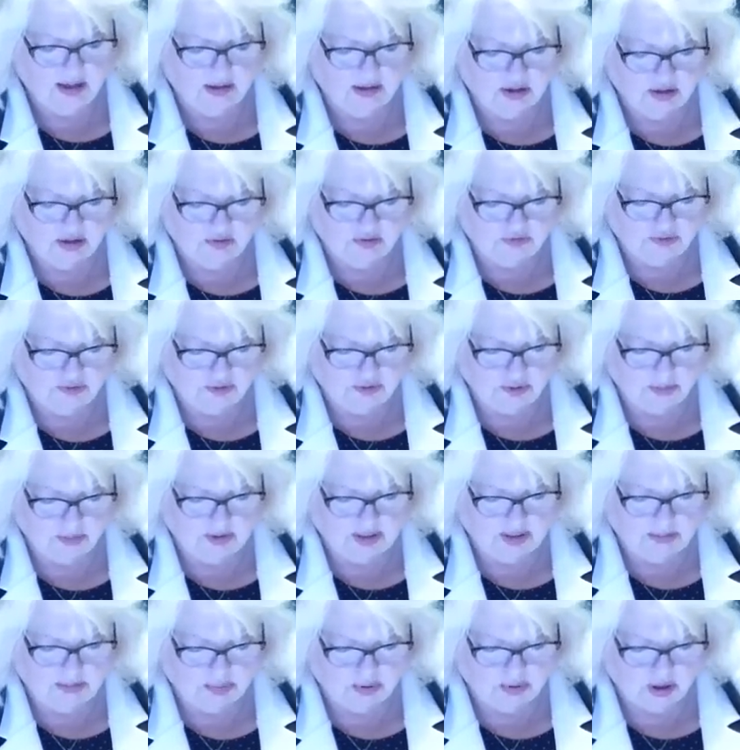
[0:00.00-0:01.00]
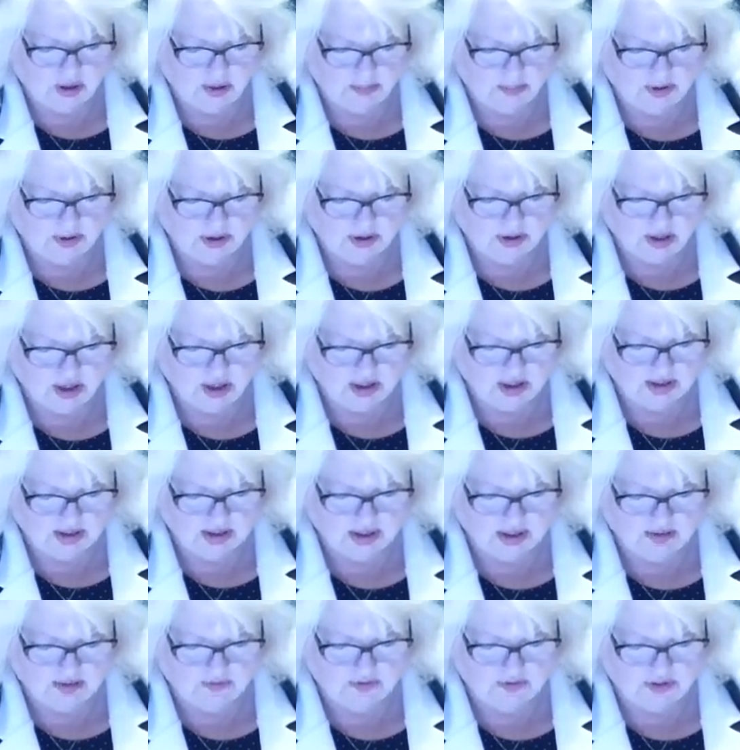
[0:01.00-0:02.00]
and confirming proper
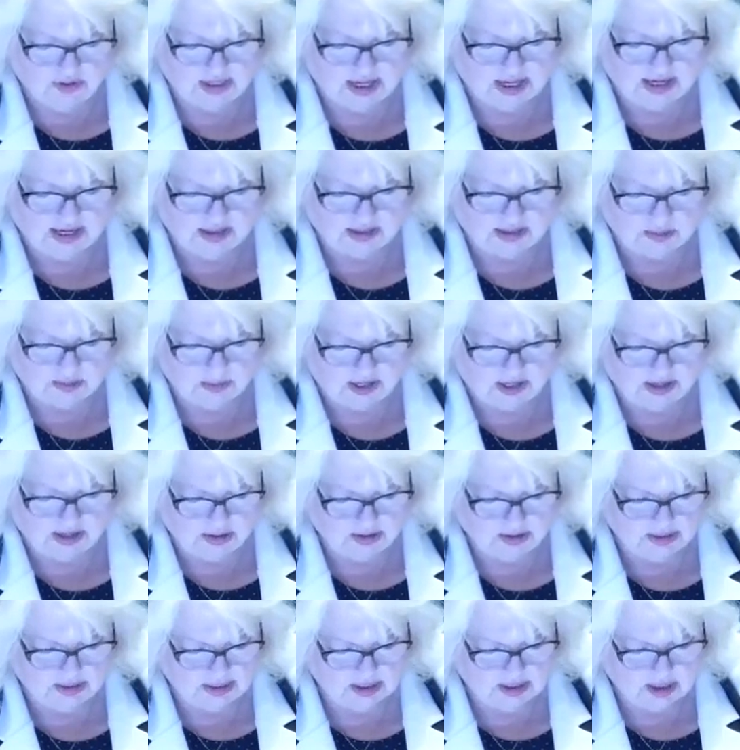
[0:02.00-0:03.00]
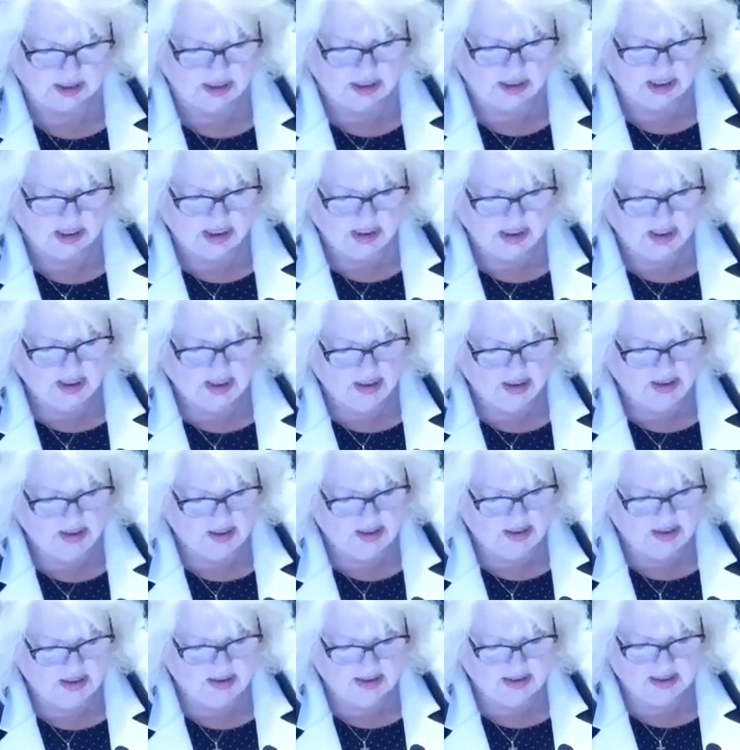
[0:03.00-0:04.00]
costing for taxpayers.
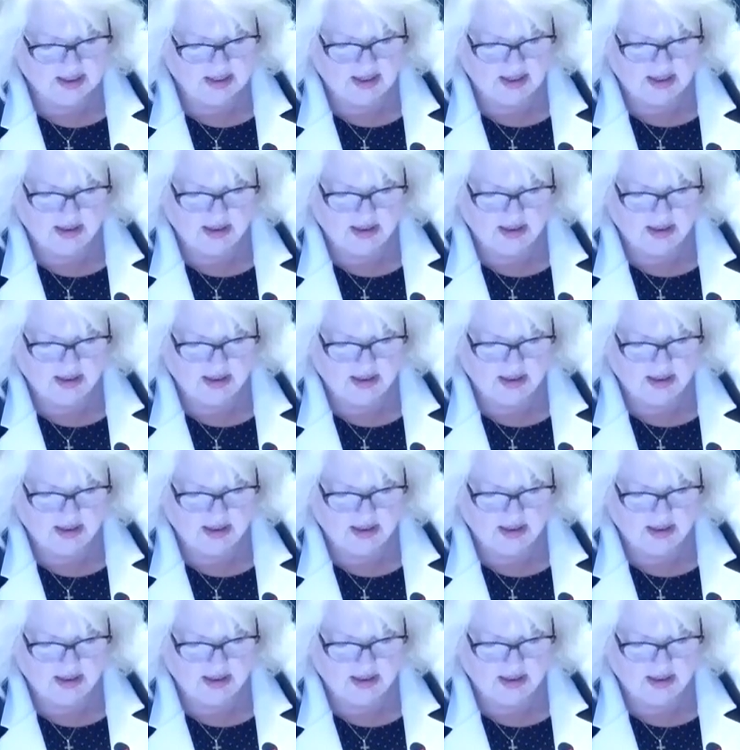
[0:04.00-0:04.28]
These